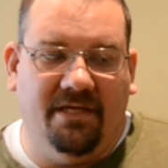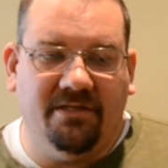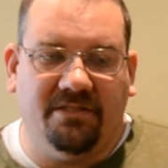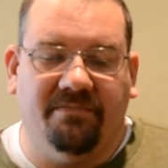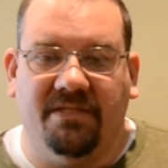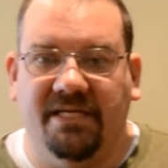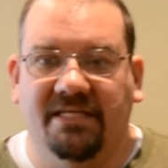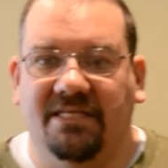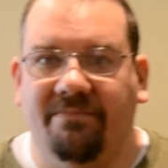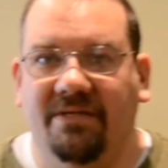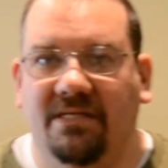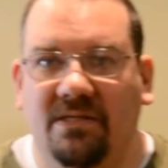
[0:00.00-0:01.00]
are some things
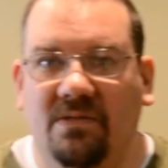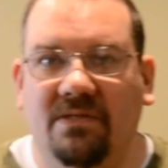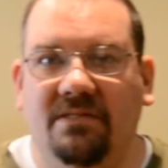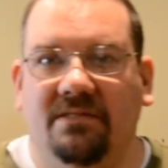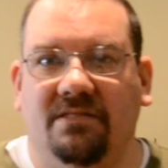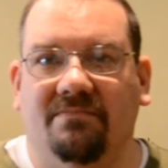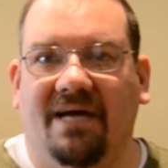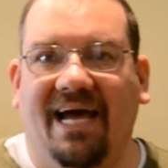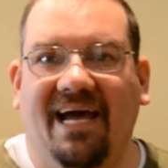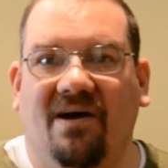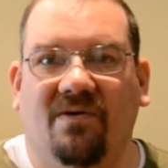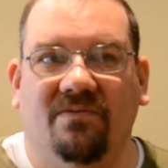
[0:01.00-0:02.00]
I've been doing, some
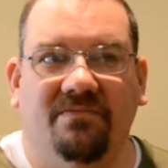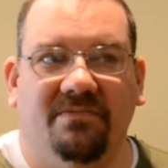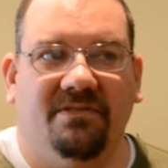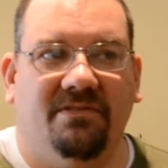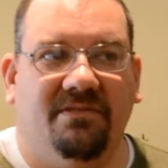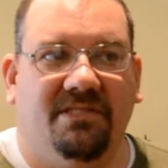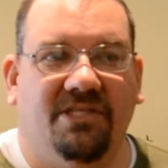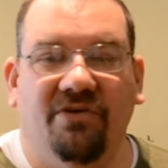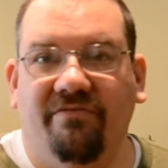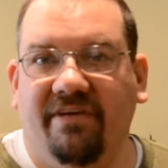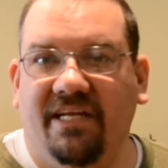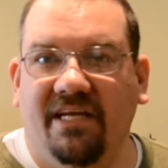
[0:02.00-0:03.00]

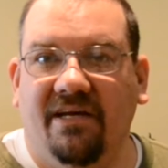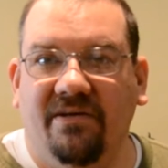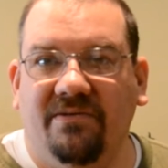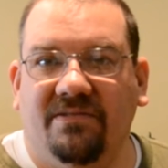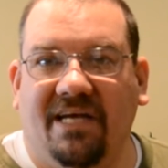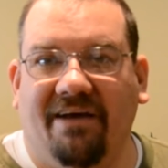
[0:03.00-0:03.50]
how-to videos.